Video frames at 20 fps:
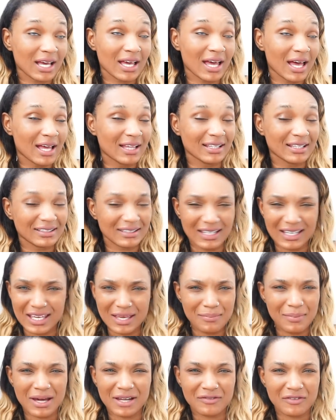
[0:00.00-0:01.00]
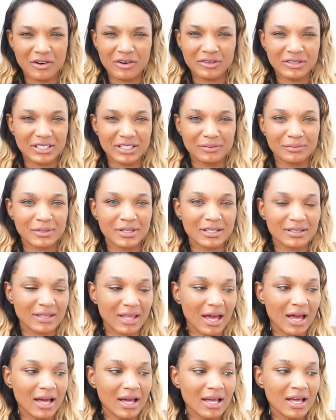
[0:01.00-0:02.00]
I, I think he might have already
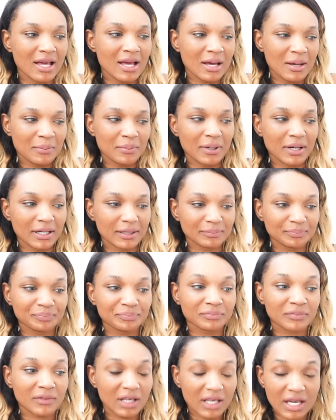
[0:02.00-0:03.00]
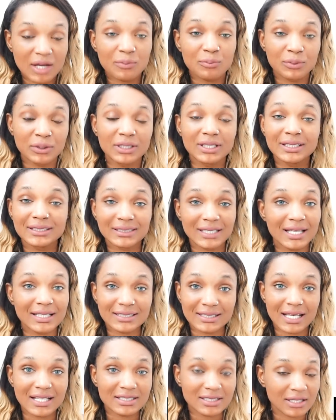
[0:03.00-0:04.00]
admitted that, but he really
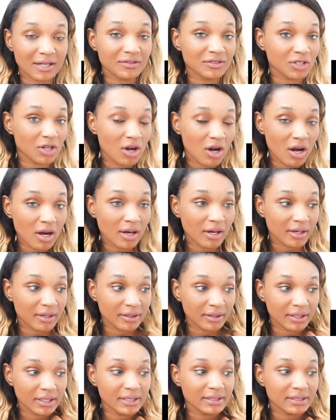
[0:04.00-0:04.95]
takes that stuff to heart.